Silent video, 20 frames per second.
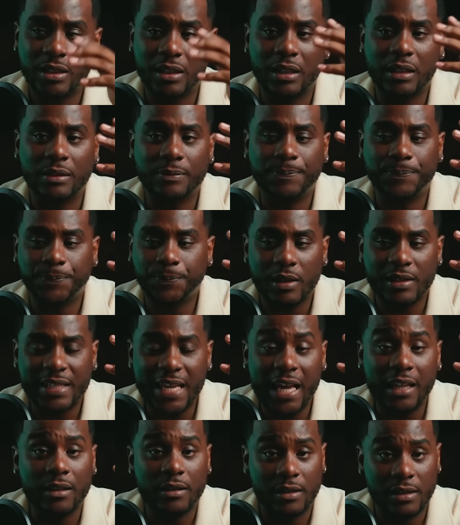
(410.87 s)
and
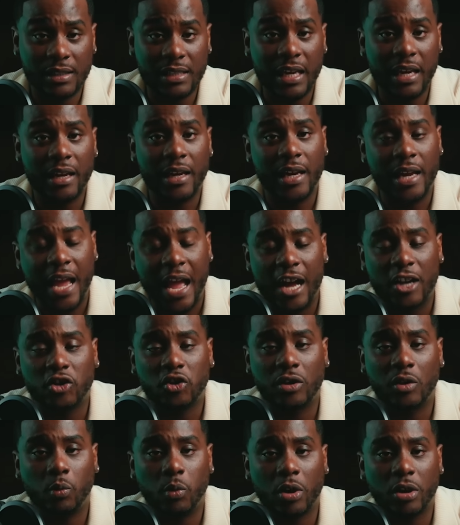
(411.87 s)
sadly to say it
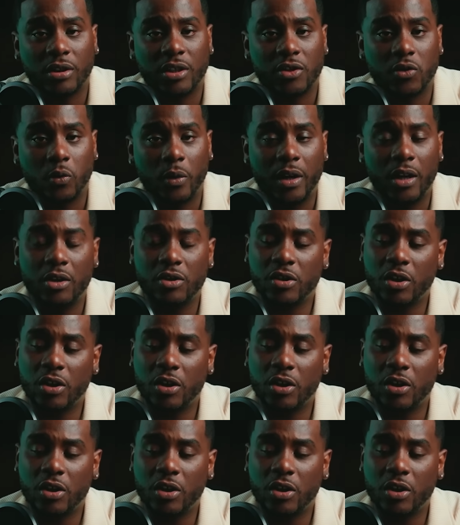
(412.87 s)
actually worked as well.